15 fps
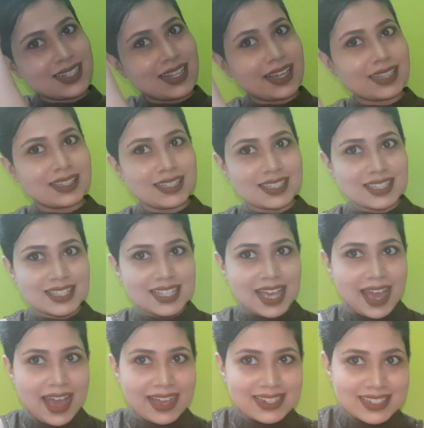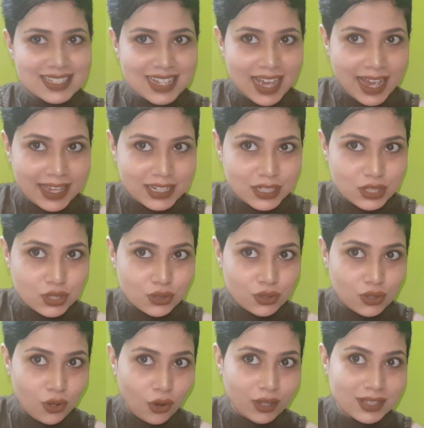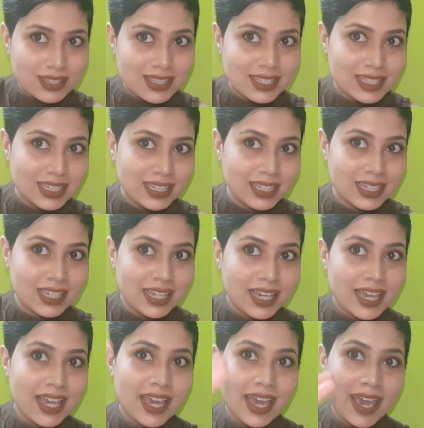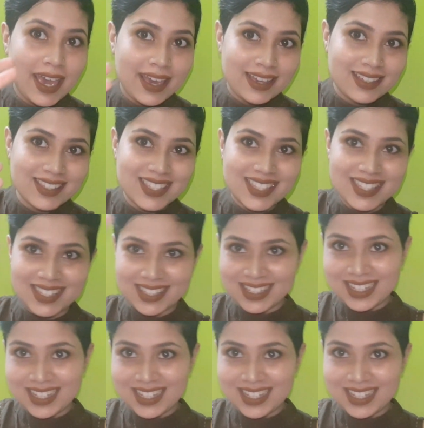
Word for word: like this and I do not see hairs